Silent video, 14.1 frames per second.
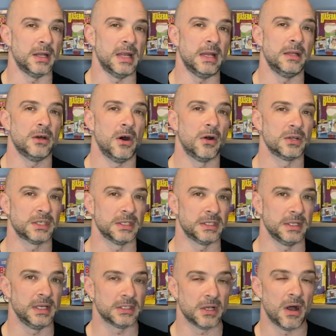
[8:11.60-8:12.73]
Canadian dollars, because
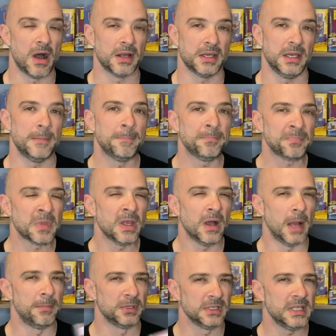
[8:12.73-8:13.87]
it is hockey,
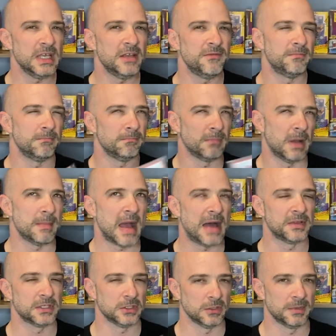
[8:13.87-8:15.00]
I believe my
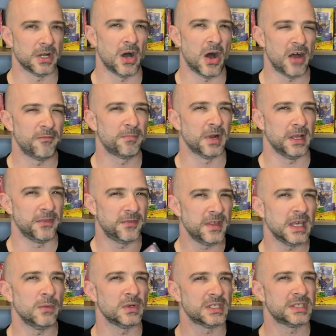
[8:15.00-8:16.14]
math is a little bit off, but I
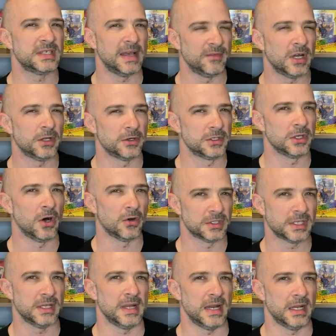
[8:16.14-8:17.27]
think it was
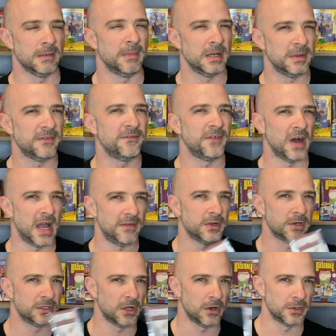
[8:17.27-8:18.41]
$700 Canadian. It might have been
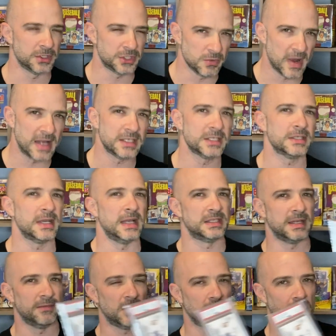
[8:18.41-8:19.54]
$500 US and
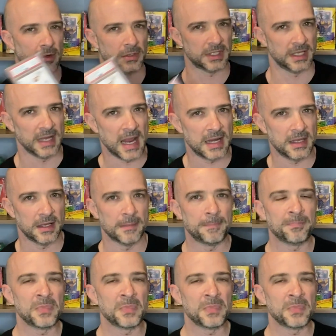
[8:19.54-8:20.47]
$700 Canadian,